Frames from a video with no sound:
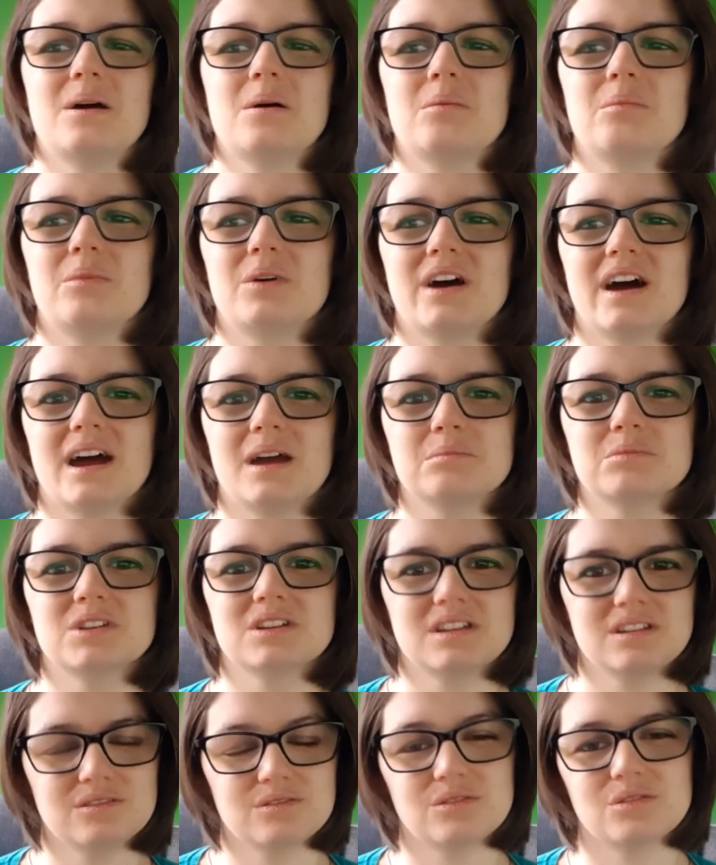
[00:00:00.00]
but I'm
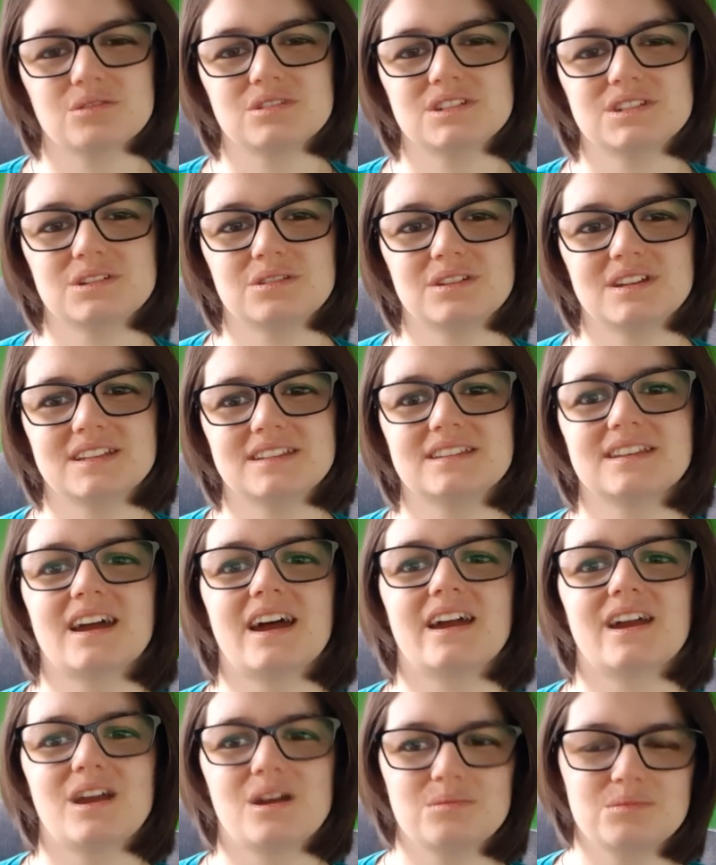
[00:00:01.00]
looking forward to it.
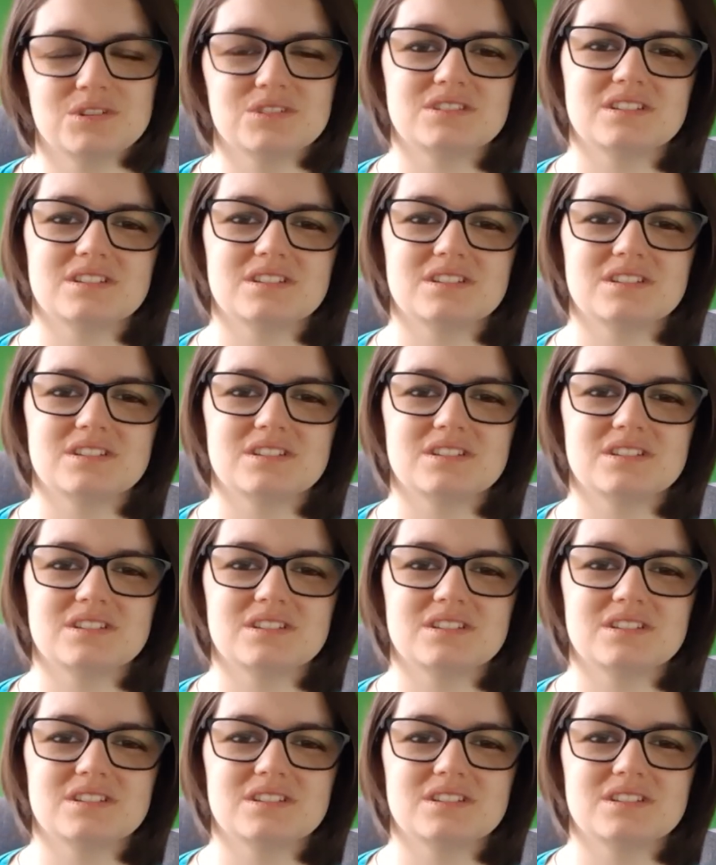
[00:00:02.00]
I hope you're